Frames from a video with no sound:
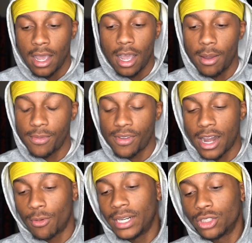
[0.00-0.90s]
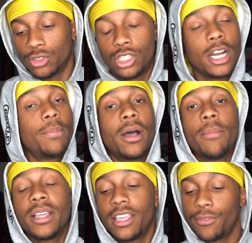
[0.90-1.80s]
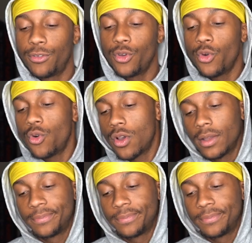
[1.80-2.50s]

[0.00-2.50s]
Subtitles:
If I had to rate your drip, I'm gonna give you